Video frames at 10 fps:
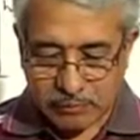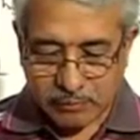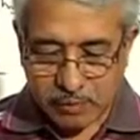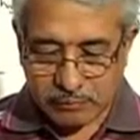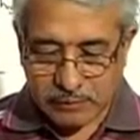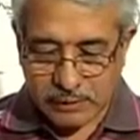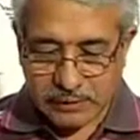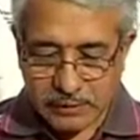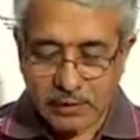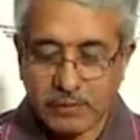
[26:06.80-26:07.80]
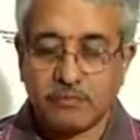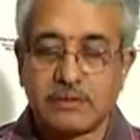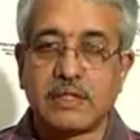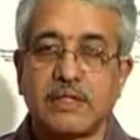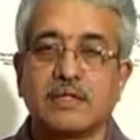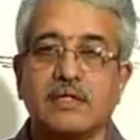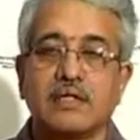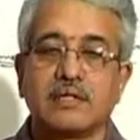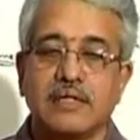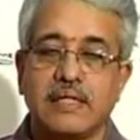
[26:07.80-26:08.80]
of the problems which are
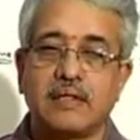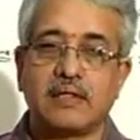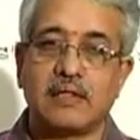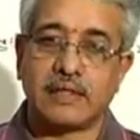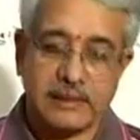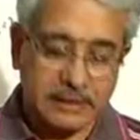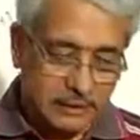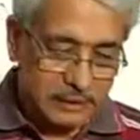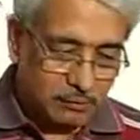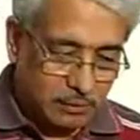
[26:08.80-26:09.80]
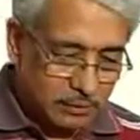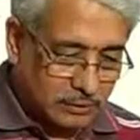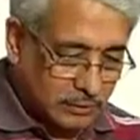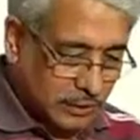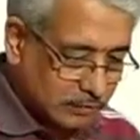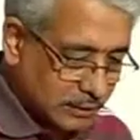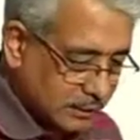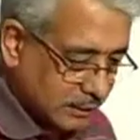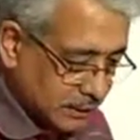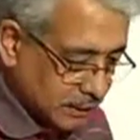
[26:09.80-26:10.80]
there already there in the book, you can always